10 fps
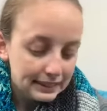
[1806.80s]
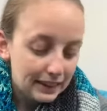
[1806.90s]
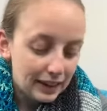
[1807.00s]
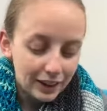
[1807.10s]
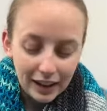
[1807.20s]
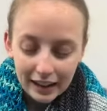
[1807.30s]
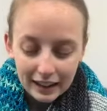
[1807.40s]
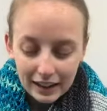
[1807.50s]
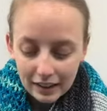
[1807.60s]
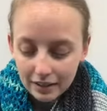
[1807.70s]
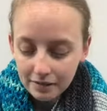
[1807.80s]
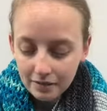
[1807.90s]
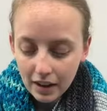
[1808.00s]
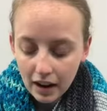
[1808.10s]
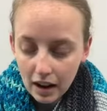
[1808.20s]
Alrighty.
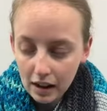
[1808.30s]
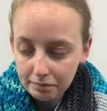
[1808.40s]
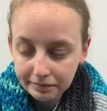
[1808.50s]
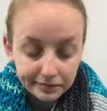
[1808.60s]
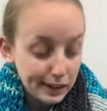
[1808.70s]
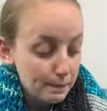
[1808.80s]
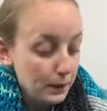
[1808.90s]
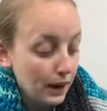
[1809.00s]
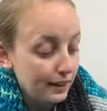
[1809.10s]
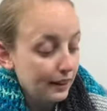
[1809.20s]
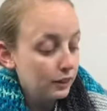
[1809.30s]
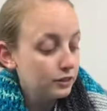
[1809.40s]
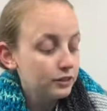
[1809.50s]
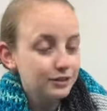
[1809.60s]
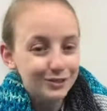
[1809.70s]
Keep your eye out
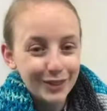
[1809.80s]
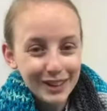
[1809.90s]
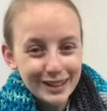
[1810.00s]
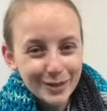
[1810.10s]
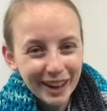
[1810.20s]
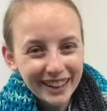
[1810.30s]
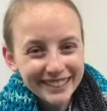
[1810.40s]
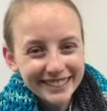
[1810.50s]
for the giveaway.